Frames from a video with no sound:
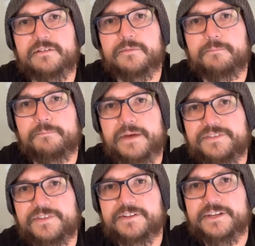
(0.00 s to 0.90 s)

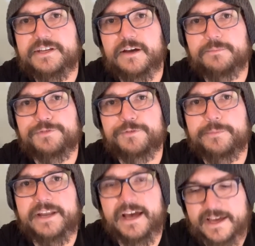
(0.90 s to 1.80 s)
basically comes from an
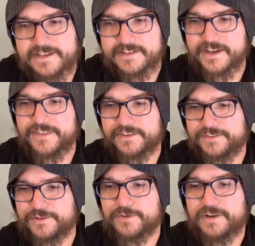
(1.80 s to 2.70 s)
idea that's
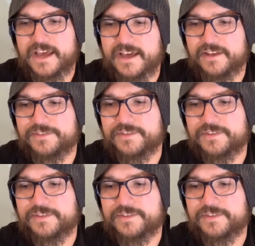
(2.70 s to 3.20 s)
known as